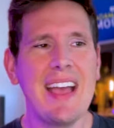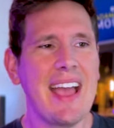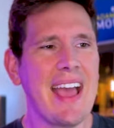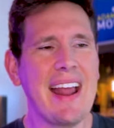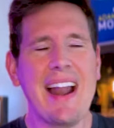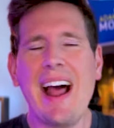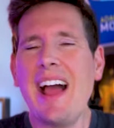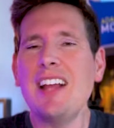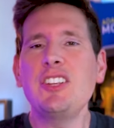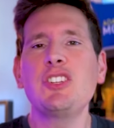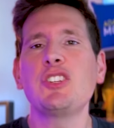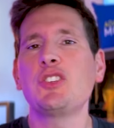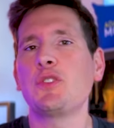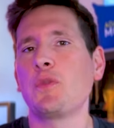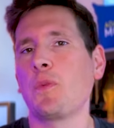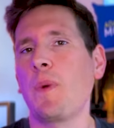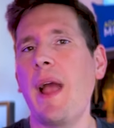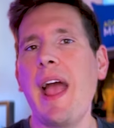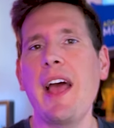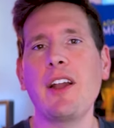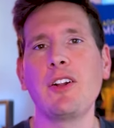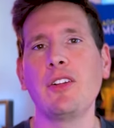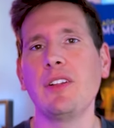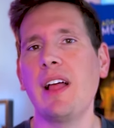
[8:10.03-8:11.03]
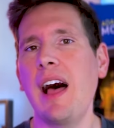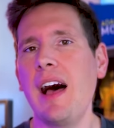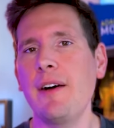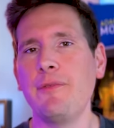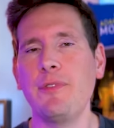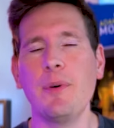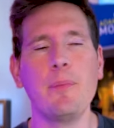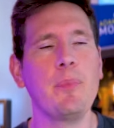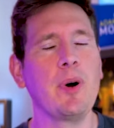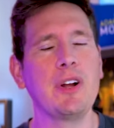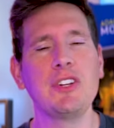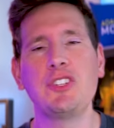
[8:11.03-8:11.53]
And I just rattled off
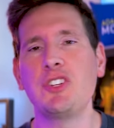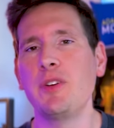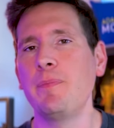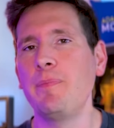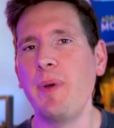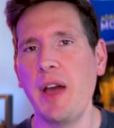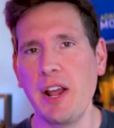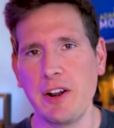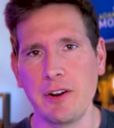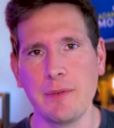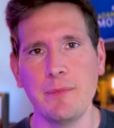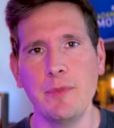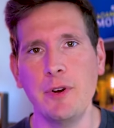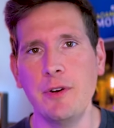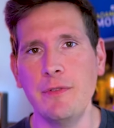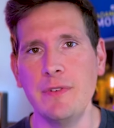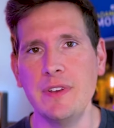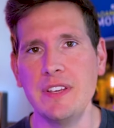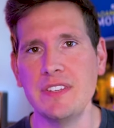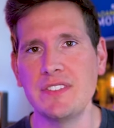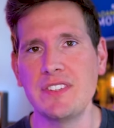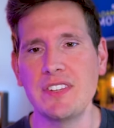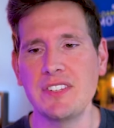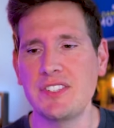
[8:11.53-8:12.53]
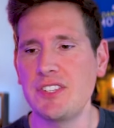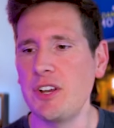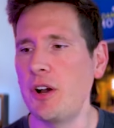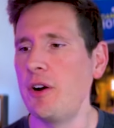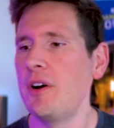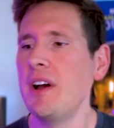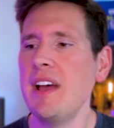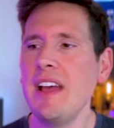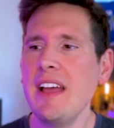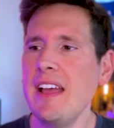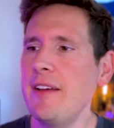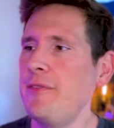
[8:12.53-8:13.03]
a bunch of better movies. So
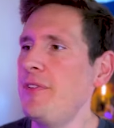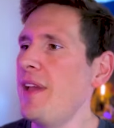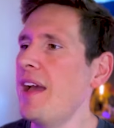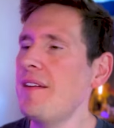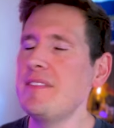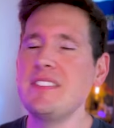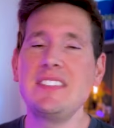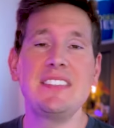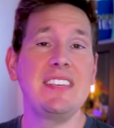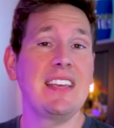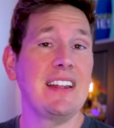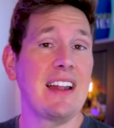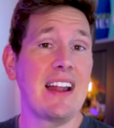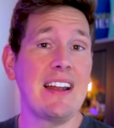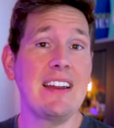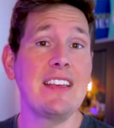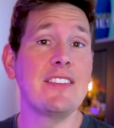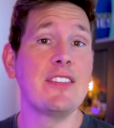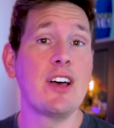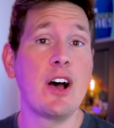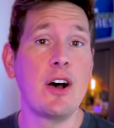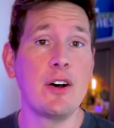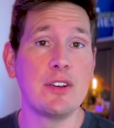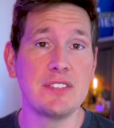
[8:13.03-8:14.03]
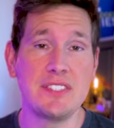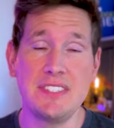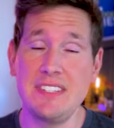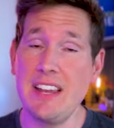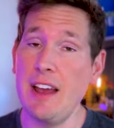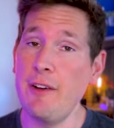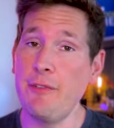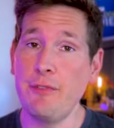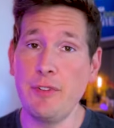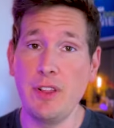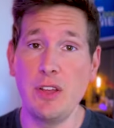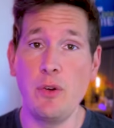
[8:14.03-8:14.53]
if you haven't seen any of those,
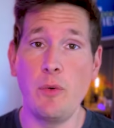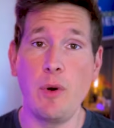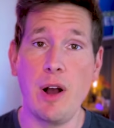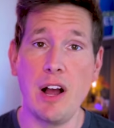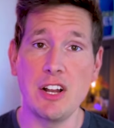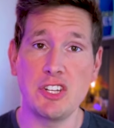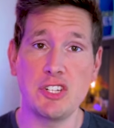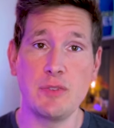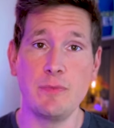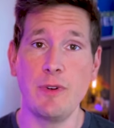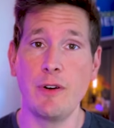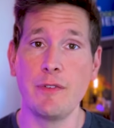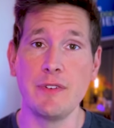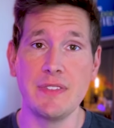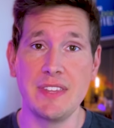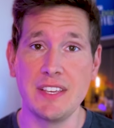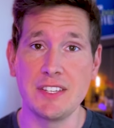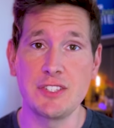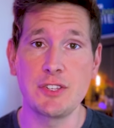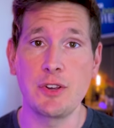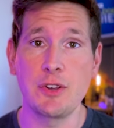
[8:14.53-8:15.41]
definitely watch them over this